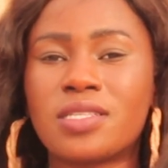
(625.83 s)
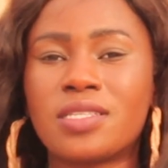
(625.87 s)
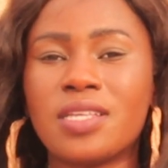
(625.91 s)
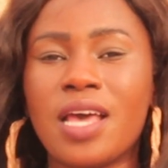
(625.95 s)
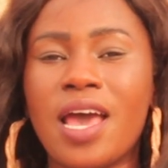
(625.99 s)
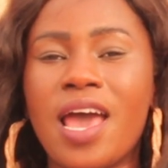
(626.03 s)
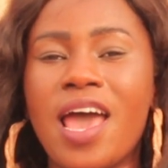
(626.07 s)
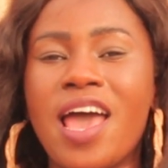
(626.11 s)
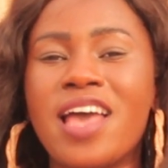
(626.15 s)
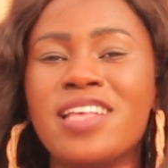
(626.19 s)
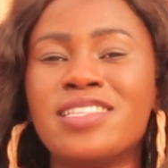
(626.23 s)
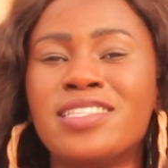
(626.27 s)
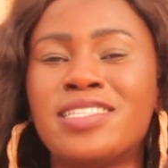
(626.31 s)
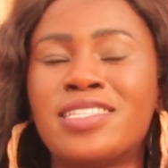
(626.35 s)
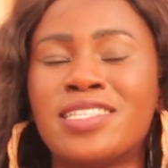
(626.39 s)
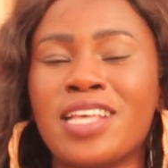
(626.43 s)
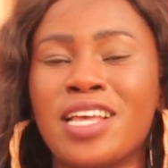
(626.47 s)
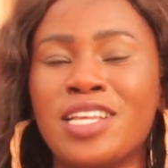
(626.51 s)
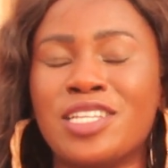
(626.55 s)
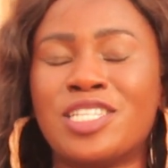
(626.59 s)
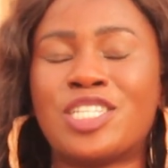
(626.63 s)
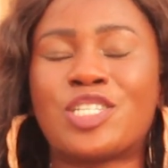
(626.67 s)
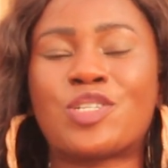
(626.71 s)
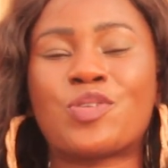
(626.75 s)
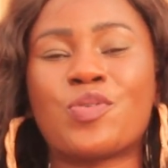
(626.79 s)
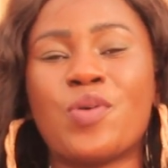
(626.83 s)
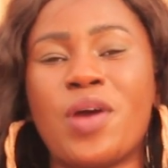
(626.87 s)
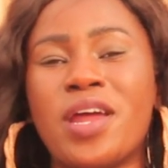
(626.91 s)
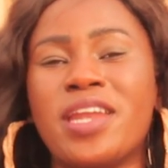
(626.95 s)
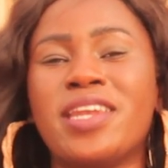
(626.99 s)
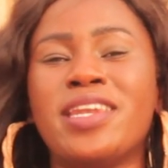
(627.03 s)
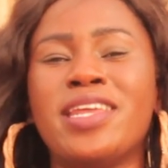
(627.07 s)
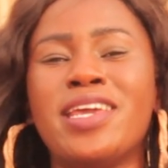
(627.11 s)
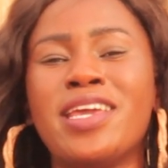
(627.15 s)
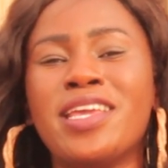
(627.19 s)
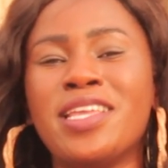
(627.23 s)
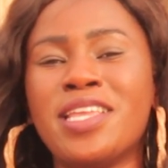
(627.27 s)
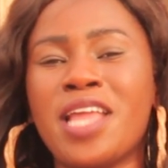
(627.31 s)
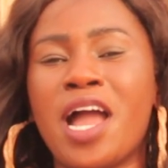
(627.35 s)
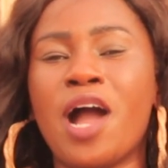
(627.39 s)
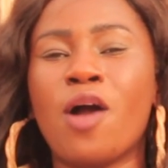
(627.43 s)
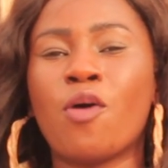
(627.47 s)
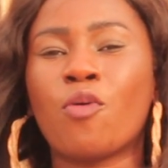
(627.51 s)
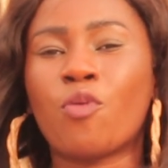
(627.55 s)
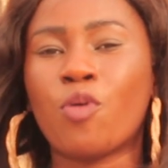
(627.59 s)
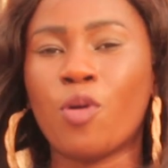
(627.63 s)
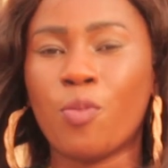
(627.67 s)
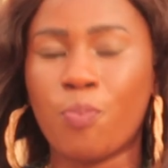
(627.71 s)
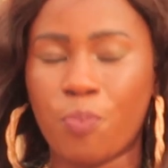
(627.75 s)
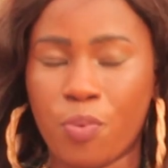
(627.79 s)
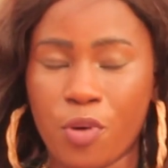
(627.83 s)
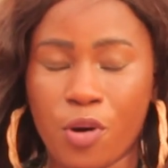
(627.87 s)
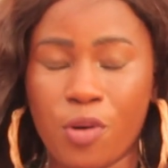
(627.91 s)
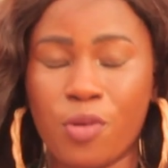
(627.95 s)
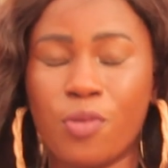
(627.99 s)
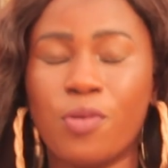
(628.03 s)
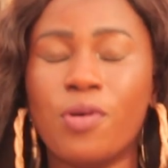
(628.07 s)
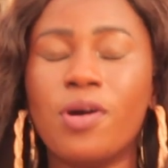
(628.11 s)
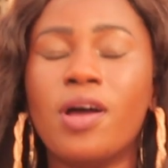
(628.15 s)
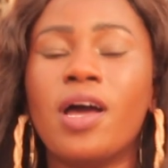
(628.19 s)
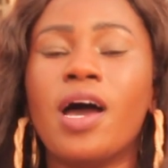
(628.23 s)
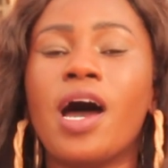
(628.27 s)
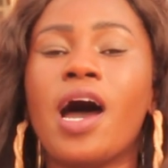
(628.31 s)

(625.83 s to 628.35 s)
se ensentre ni yankopon